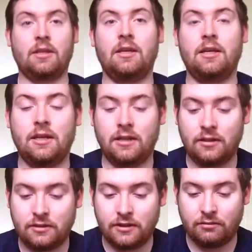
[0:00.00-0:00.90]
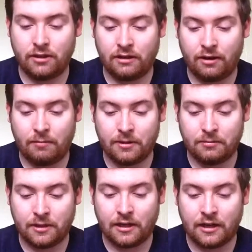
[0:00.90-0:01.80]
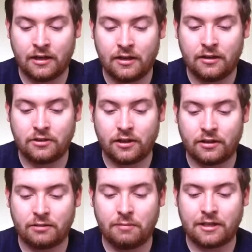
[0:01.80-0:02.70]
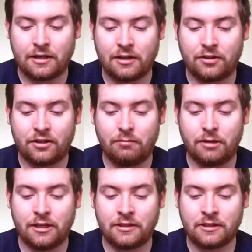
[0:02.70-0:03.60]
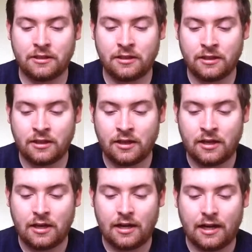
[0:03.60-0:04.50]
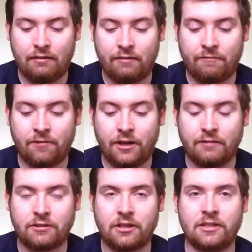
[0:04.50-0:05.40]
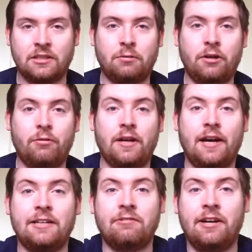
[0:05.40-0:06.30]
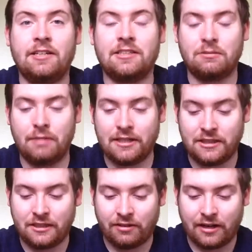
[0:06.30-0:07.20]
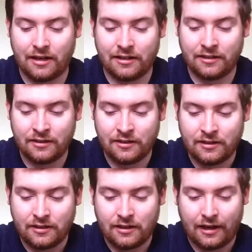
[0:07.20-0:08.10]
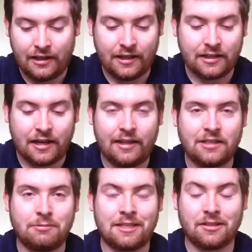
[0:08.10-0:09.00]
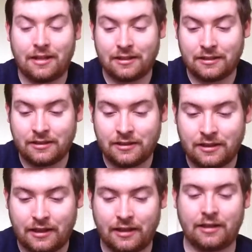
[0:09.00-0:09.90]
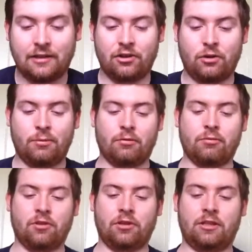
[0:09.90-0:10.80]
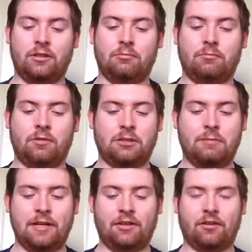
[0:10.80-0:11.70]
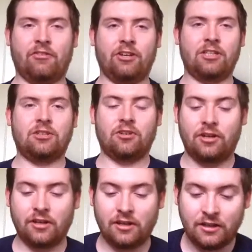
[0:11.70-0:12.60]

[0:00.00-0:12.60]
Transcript: And see what did I write about this match. So like, this match got 13 minutes. I gave it three and a half stars. It's probably one of the highest ratings this match has ever gotten. I liked I like this match a lot. I like how Goldberg looked in this match. He looked very strong.